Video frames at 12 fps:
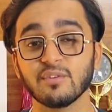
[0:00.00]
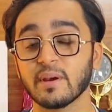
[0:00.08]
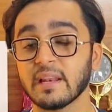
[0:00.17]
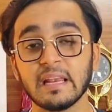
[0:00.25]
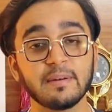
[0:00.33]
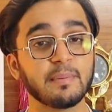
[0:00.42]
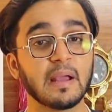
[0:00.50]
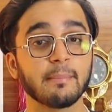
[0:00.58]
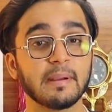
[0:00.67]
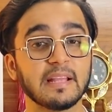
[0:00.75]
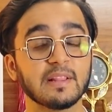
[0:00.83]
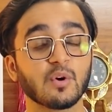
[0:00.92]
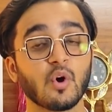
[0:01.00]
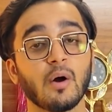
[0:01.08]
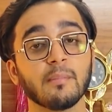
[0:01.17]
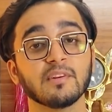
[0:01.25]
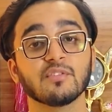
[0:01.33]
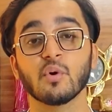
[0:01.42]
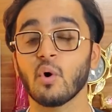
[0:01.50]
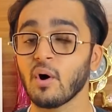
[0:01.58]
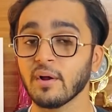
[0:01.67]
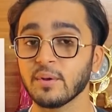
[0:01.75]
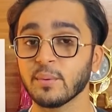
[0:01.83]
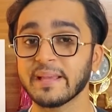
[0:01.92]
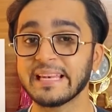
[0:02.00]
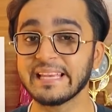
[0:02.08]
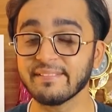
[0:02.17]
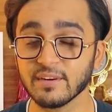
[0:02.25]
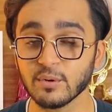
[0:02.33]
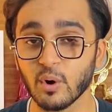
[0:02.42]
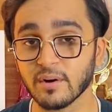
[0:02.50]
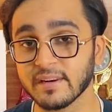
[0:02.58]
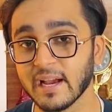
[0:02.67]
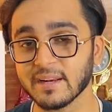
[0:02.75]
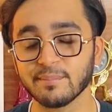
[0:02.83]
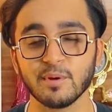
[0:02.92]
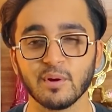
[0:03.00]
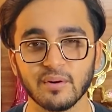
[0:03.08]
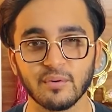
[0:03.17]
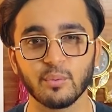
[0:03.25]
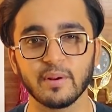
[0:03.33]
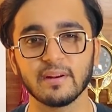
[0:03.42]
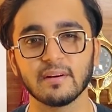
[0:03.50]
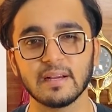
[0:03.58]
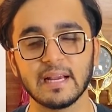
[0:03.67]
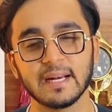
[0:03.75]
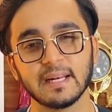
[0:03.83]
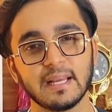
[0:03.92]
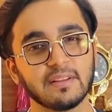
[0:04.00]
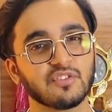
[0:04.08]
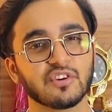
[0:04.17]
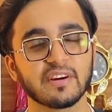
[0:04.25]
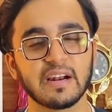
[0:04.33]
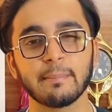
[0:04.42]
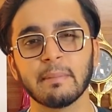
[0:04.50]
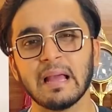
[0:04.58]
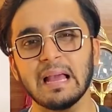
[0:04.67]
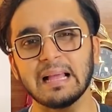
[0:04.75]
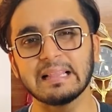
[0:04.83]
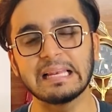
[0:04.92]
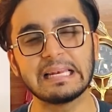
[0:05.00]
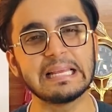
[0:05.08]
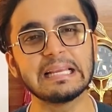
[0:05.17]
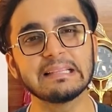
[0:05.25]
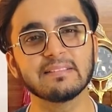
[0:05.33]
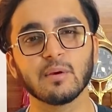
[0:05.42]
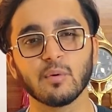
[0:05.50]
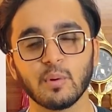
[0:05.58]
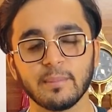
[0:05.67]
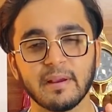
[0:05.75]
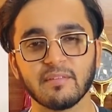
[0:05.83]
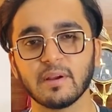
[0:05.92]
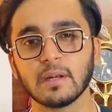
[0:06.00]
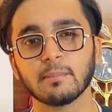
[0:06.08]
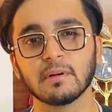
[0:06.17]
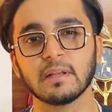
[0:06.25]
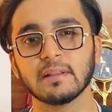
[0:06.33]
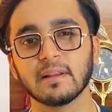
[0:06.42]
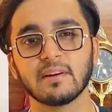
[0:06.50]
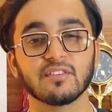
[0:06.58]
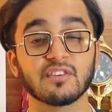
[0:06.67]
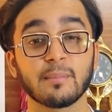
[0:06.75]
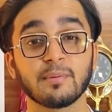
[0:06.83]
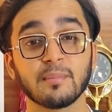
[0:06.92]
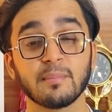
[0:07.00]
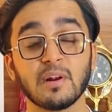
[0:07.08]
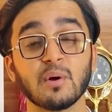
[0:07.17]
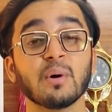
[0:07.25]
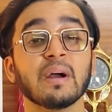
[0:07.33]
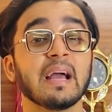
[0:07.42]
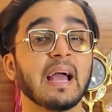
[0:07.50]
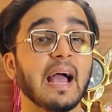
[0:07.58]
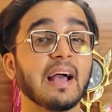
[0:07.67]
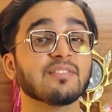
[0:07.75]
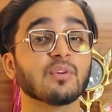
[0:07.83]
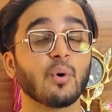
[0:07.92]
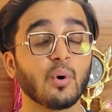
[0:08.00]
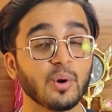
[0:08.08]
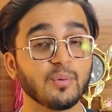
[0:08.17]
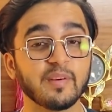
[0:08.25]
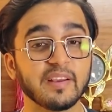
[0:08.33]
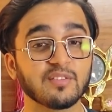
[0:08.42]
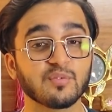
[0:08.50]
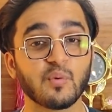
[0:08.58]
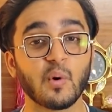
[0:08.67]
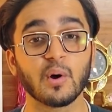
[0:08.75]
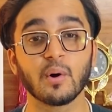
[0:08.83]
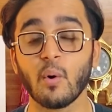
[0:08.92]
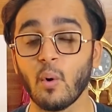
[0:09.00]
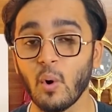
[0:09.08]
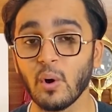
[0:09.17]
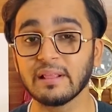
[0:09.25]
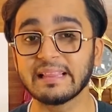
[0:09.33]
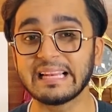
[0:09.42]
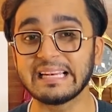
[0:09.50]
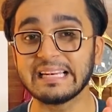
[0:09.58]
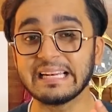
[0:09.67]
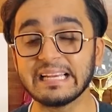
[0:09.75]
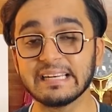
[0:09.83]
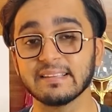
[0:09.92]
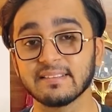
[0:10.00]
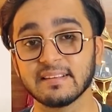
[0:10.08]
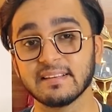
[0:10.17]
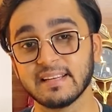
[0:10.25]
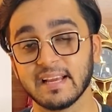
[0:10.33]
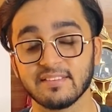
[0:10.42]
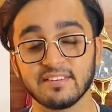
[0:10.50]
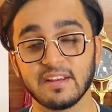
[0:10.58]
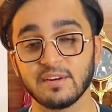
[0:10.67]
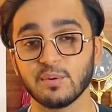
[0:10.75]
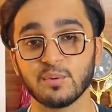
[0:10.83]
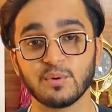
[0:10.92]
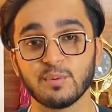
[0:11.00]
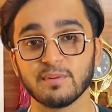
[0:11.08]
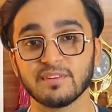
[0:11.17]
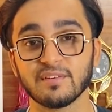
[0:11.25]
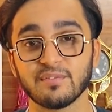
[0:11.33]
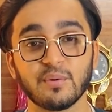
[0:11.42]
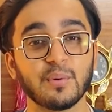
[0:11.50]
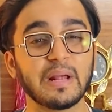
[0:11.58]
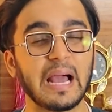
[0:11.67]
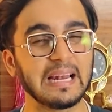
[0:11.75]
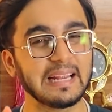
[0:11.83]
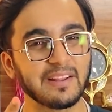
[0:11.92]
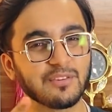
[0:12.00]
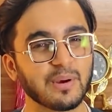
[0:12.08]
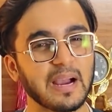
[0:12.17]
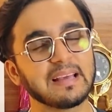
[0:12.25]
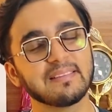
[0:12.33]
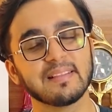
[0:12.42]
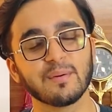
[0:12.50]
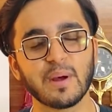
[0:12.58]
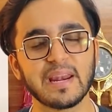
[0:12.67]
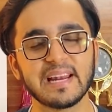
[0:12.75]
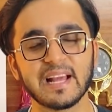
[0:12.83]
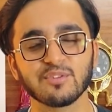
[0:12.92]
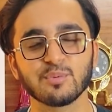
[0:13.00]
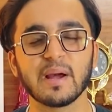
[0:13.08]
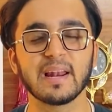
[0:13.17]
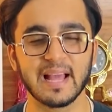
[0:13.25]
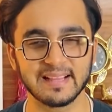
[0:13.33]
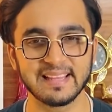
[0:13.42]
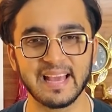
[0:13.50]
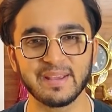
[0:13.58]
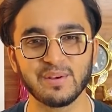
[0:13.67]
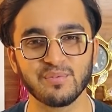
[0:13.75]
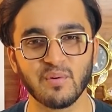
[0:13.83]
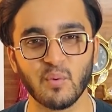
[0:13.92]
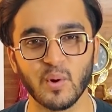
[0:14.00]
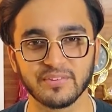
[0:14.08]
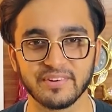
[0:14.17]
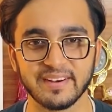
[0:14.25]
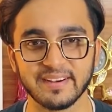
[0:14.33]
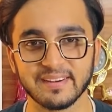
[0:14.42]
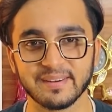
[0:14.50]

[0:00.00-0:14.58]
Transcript: you can hit me up in the comments, or you can even contact me on Twitter and Instagram. The links will be available in the description below. As always, for all the latest in tech, stay tuned to Mr. Phone. I'll catch you guys in the very next one. Thank you for watching.